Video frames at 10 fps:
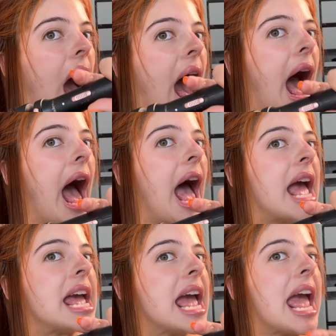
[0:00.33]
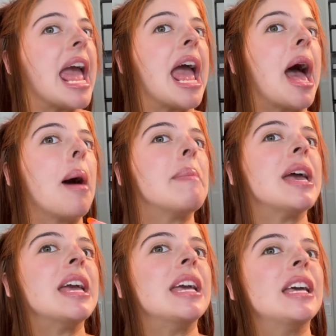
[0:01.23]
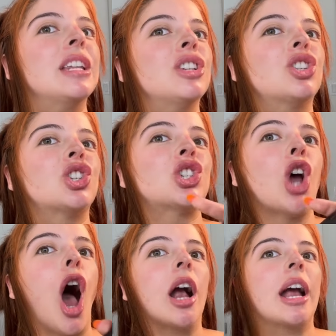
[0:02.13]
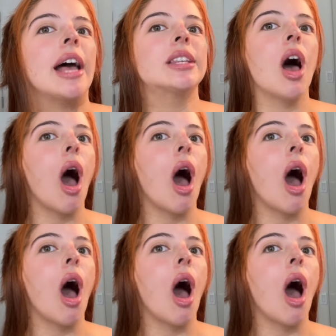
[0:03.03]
I am in shock, guys.